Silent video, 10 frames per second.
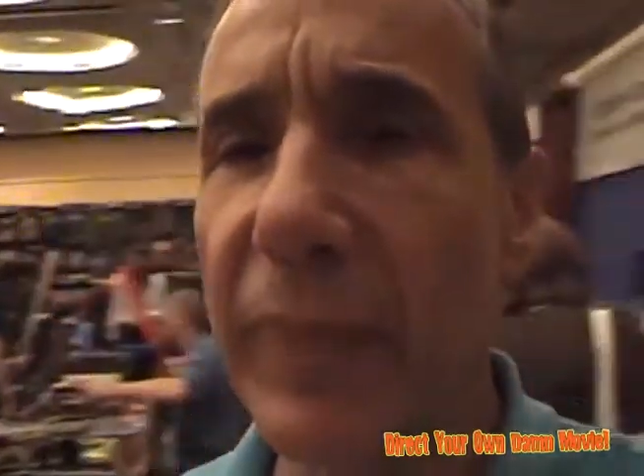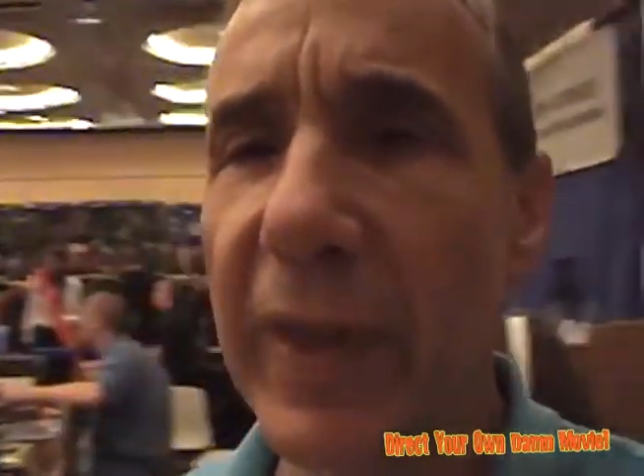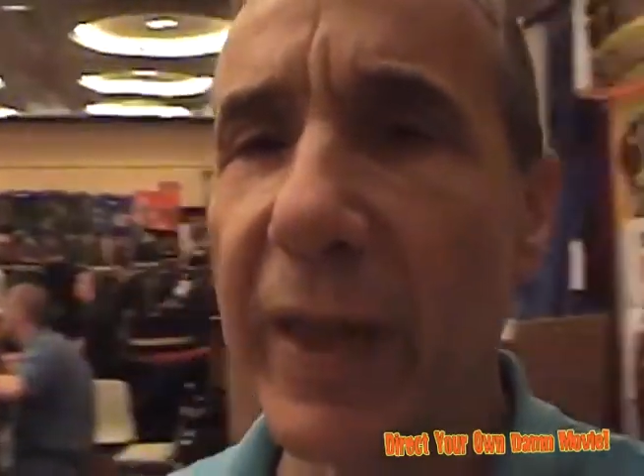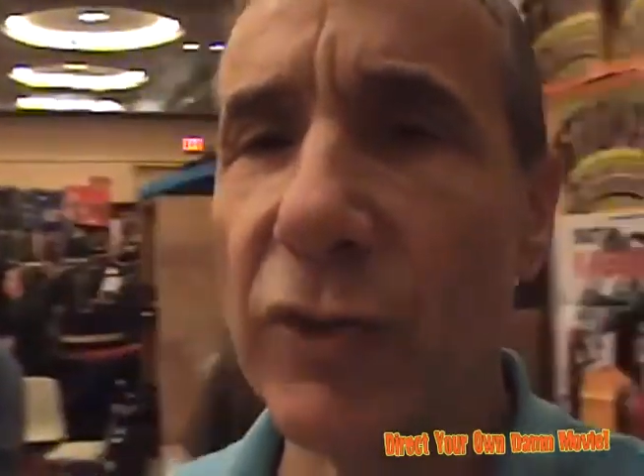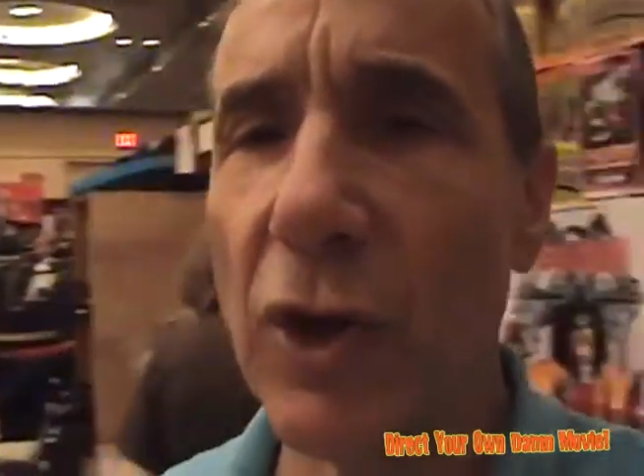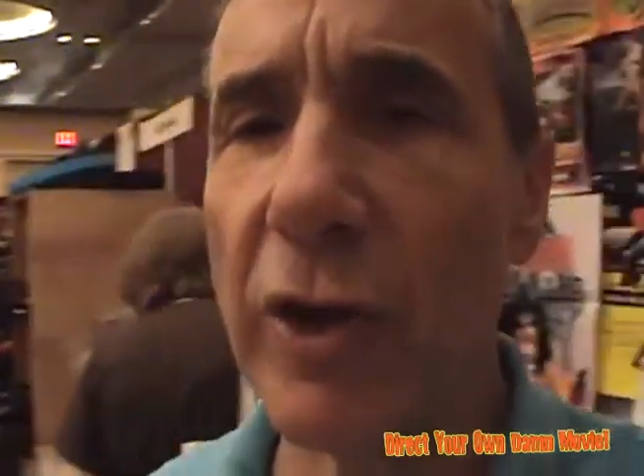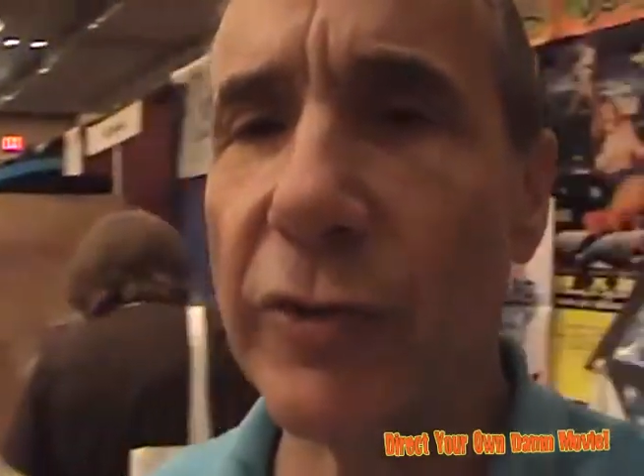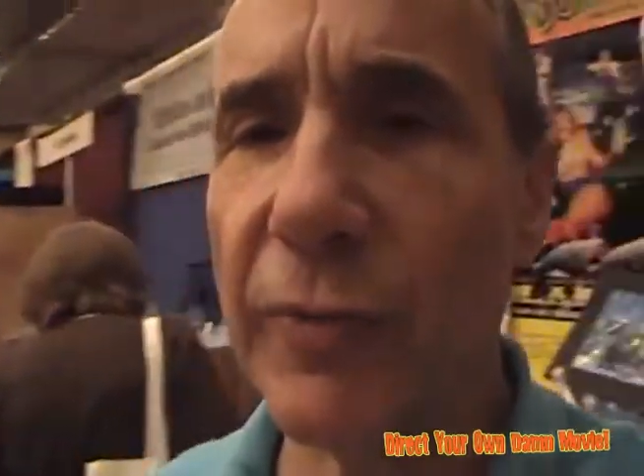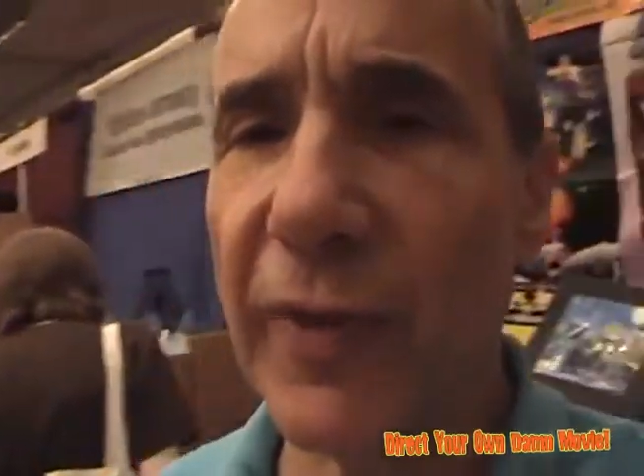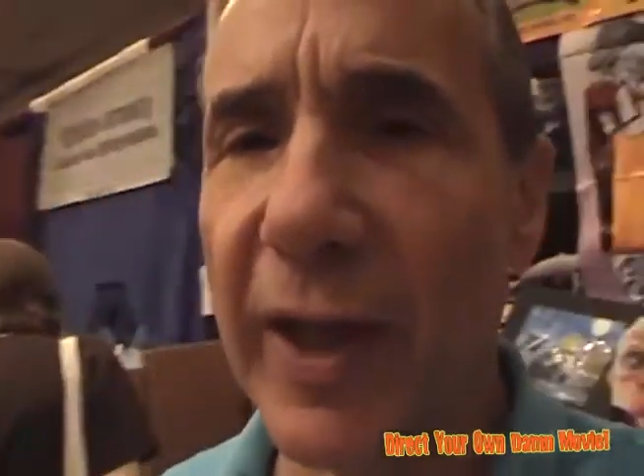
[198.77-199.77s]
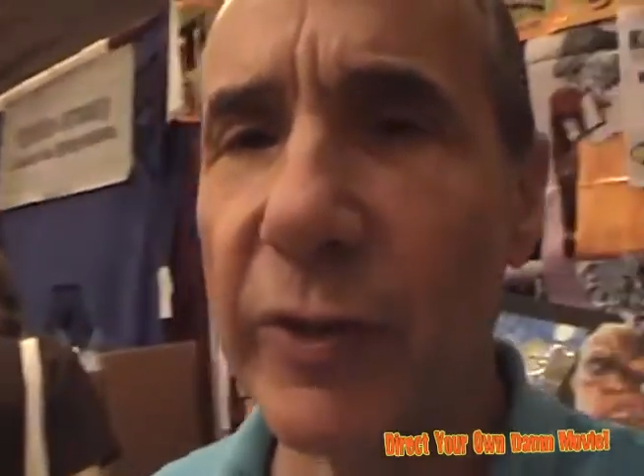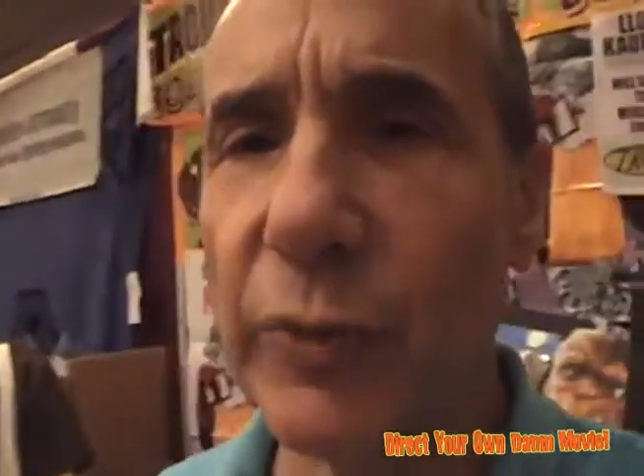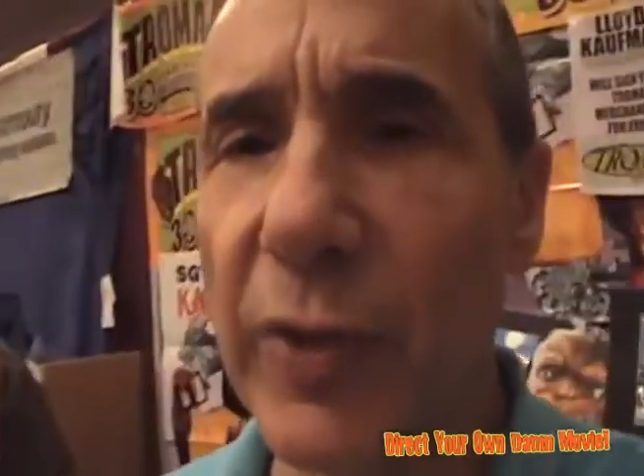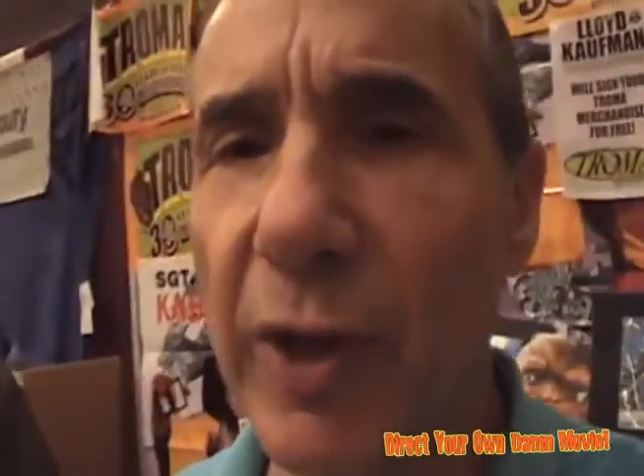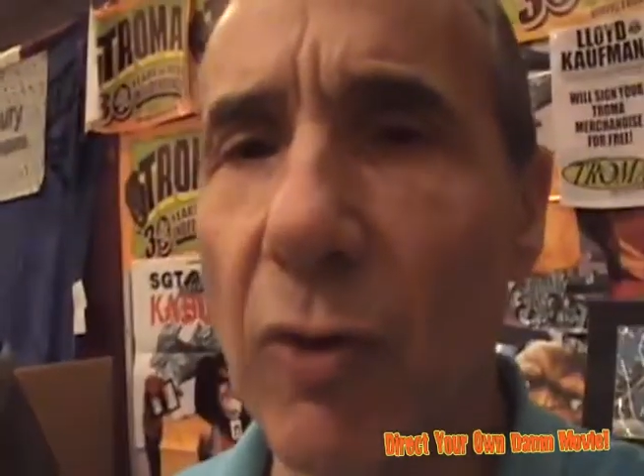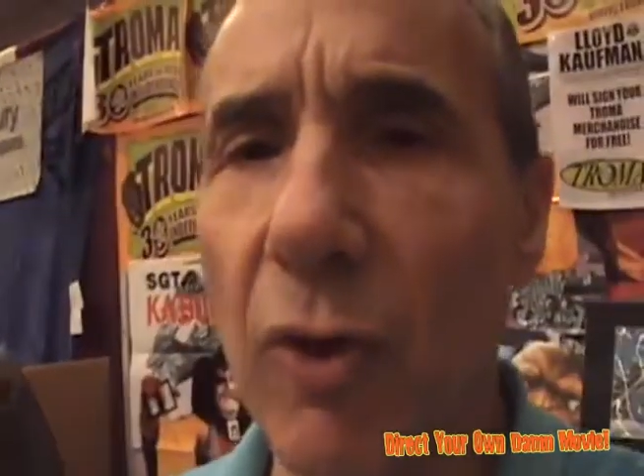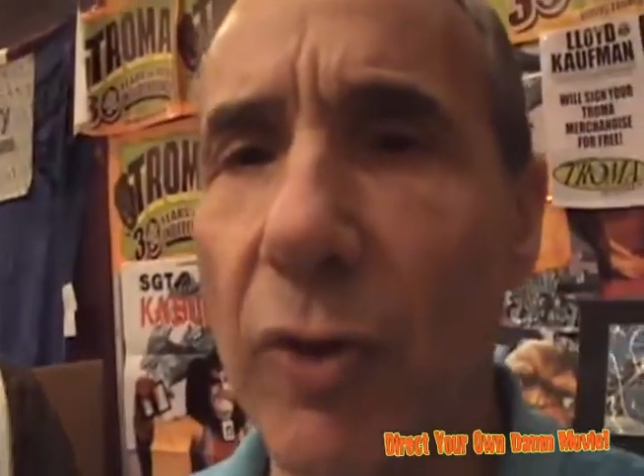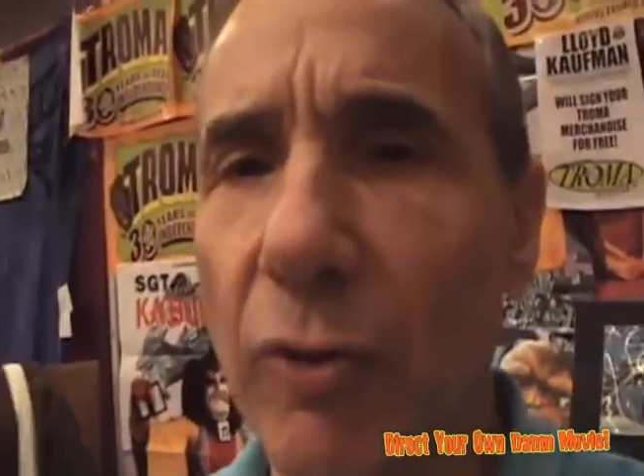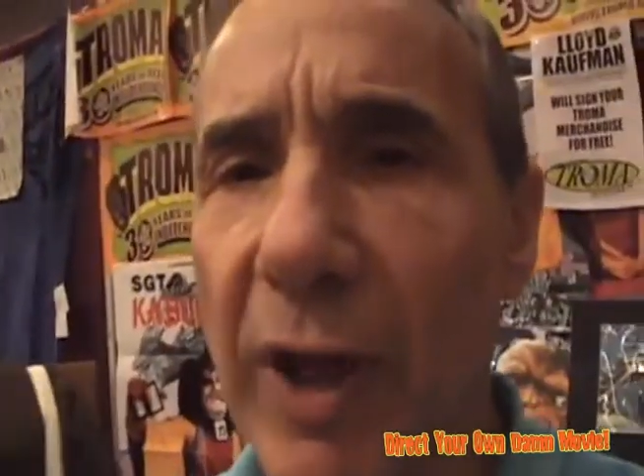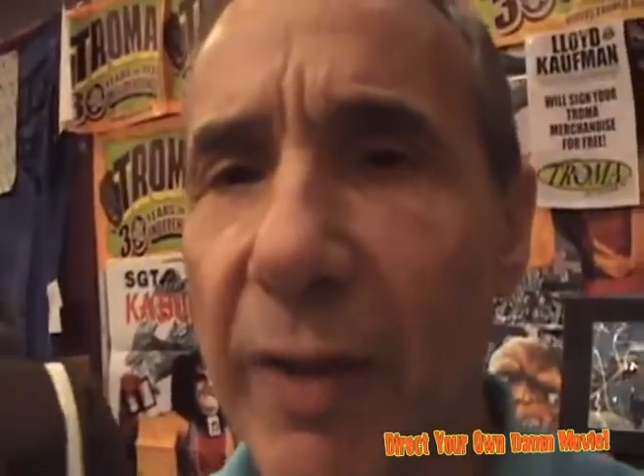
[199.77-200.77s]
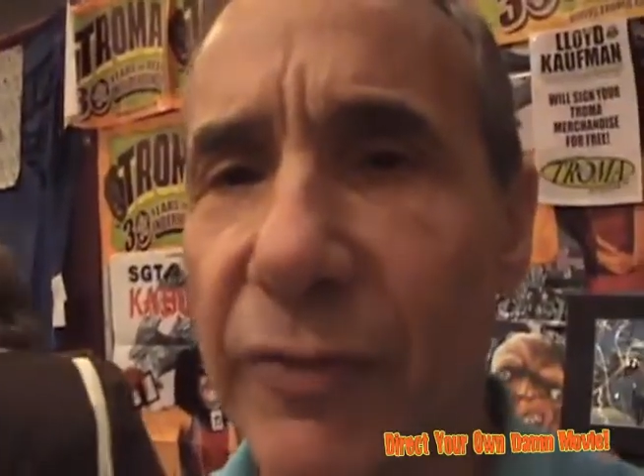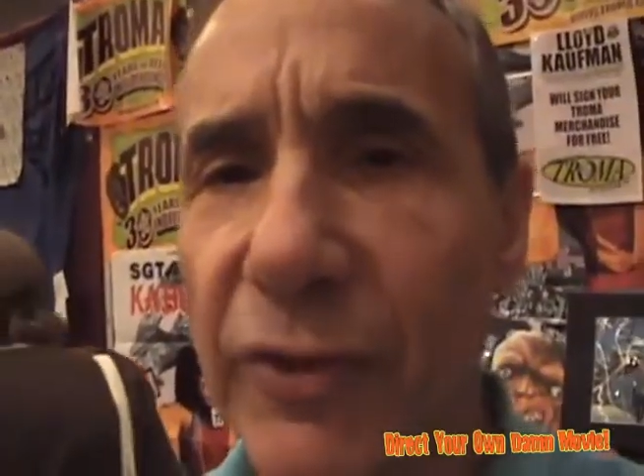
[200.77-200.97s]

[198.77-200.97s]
they charge the fans for their autographs.